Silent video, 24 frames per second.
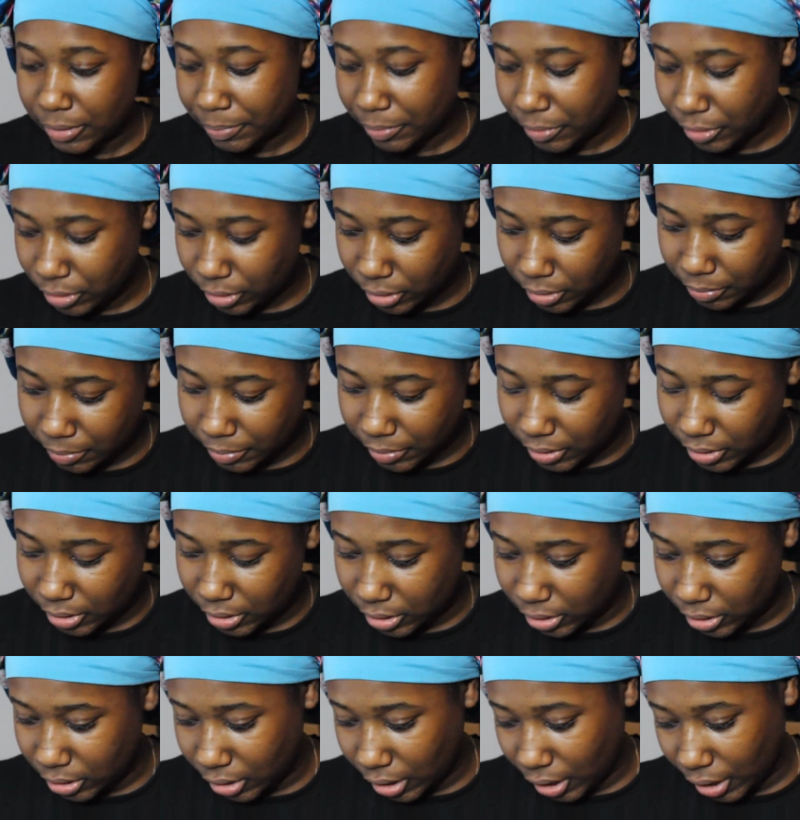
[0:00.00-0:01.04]
supposed to
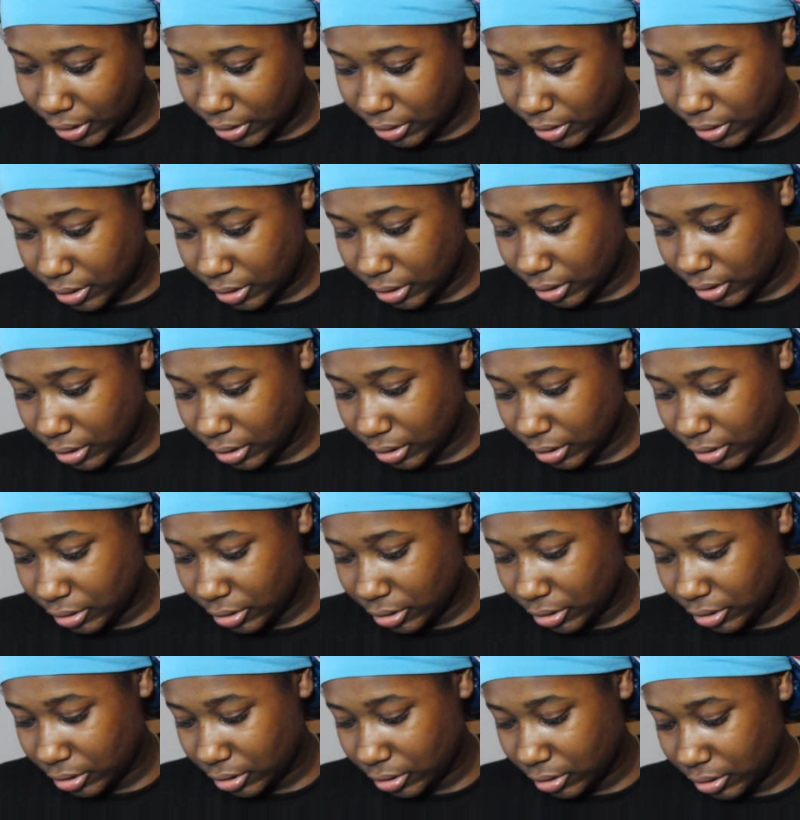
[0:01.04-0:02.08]
be eighteen
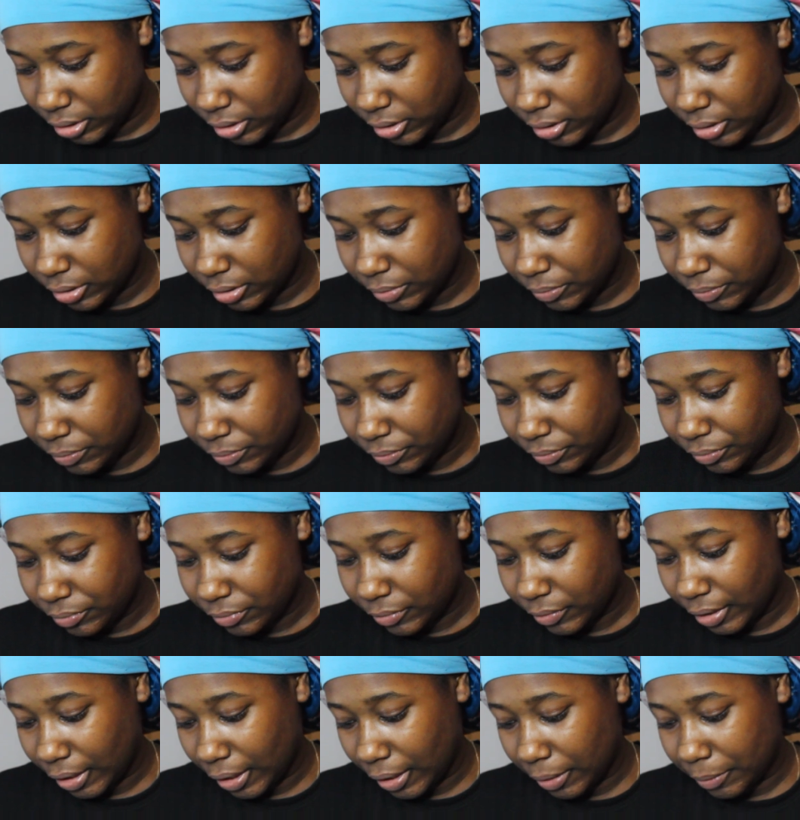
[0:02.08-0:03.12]
inches.
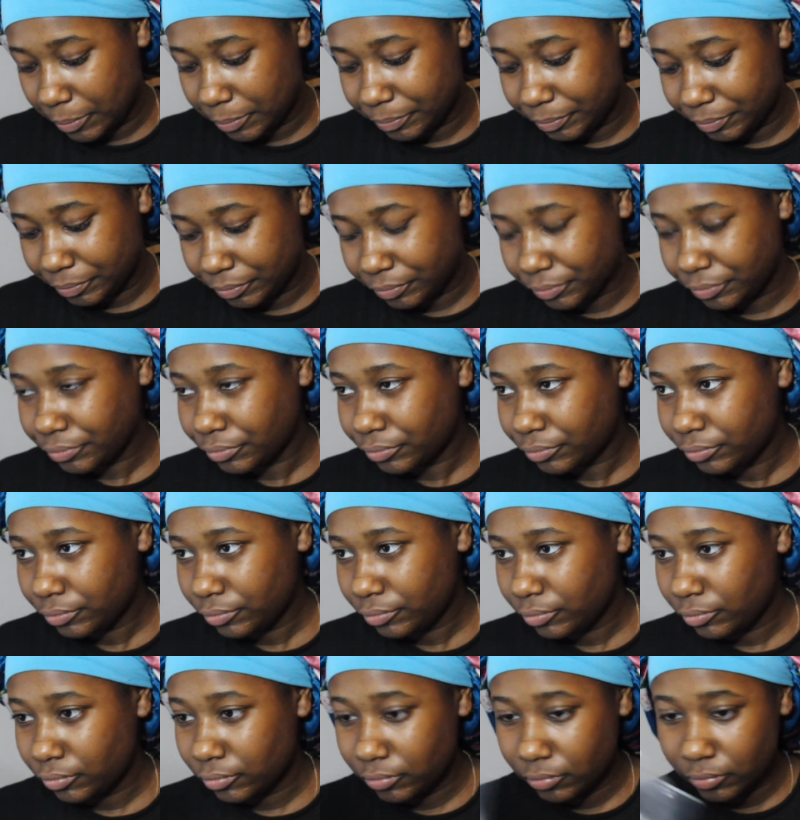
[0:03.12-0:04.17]
Yeah.
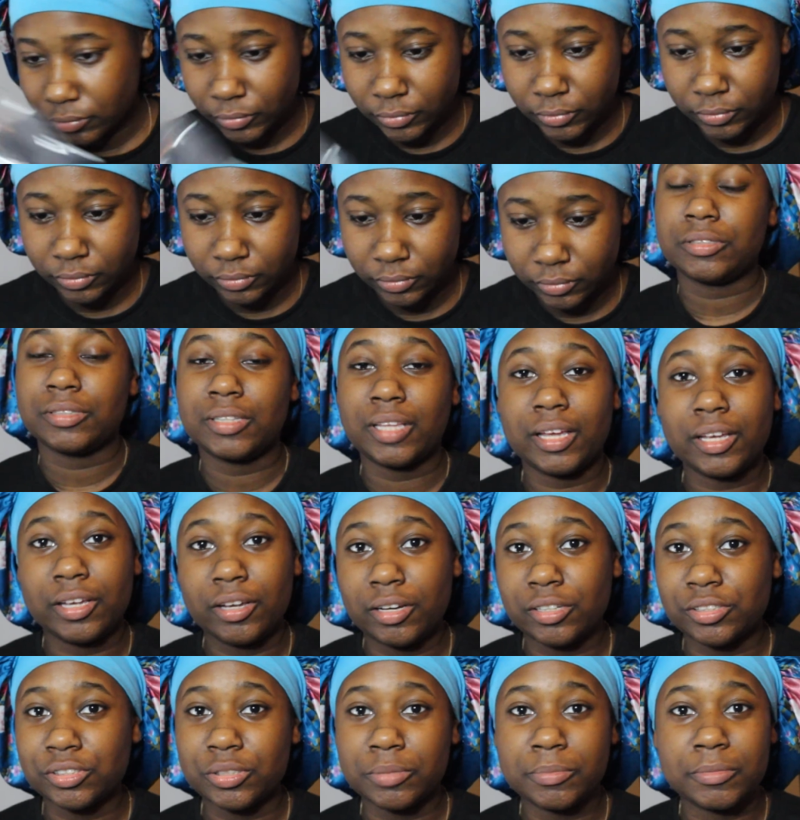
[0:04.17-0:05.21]
Well, thank
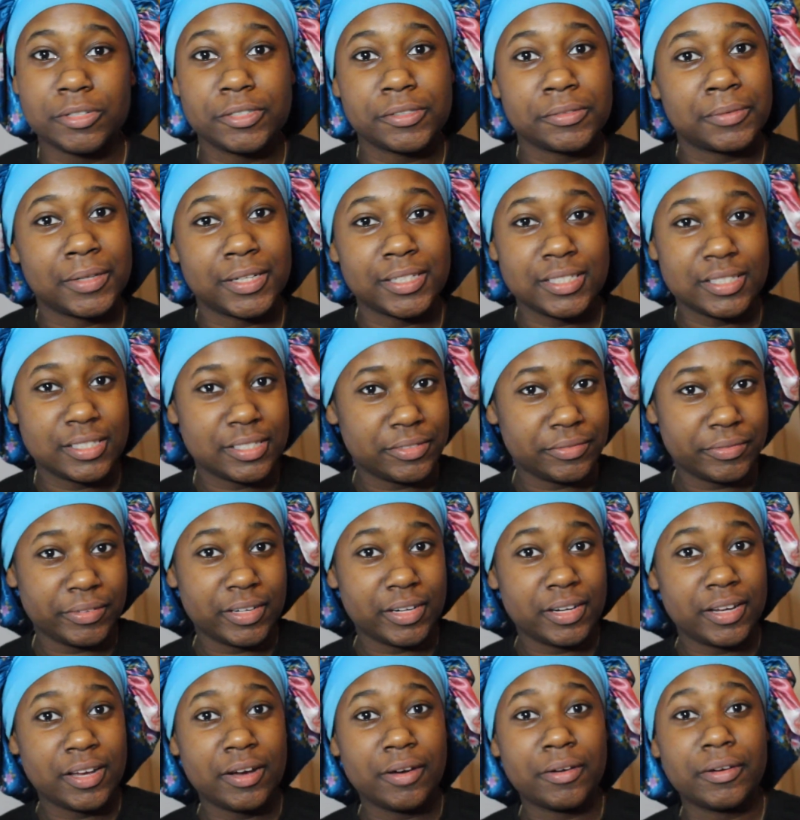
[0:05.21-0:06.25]
y'all so much for watching this
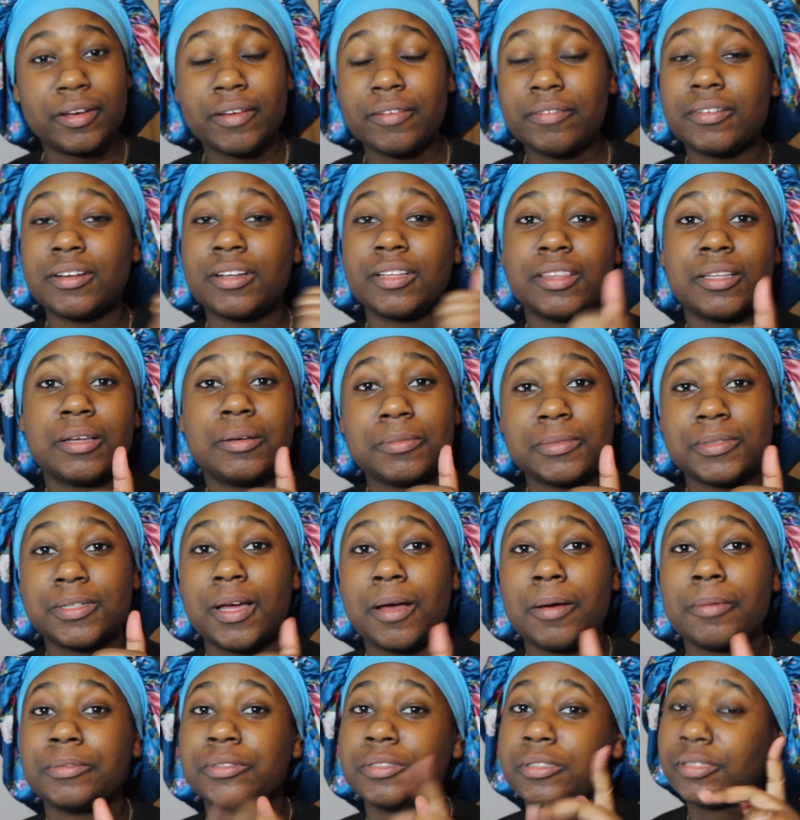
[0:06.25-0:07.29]
video. Give it a thumbs
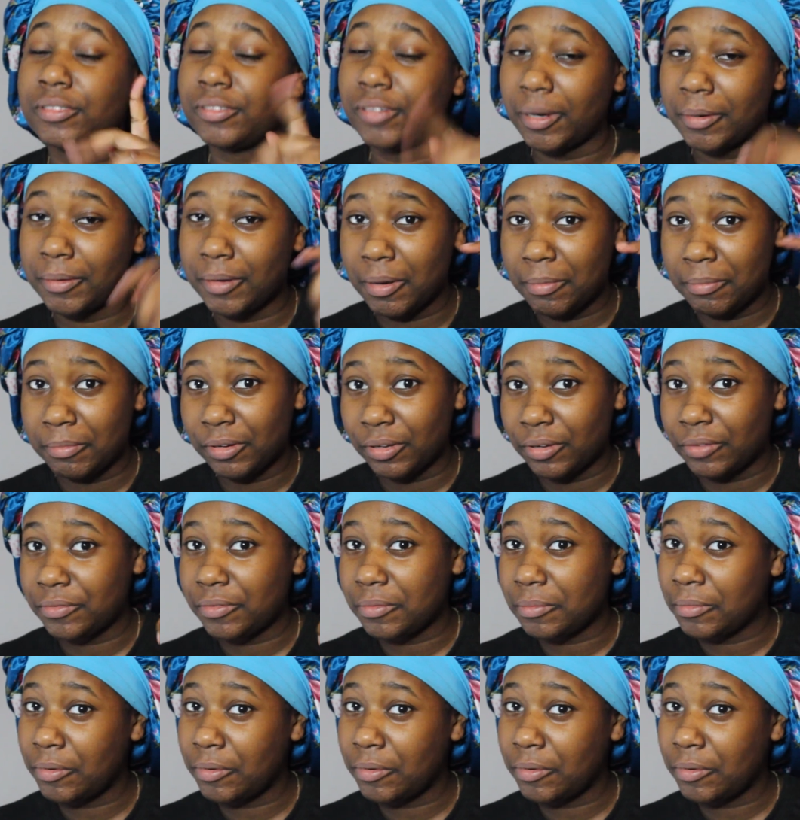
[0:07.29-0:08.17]
up. Subscribe down below for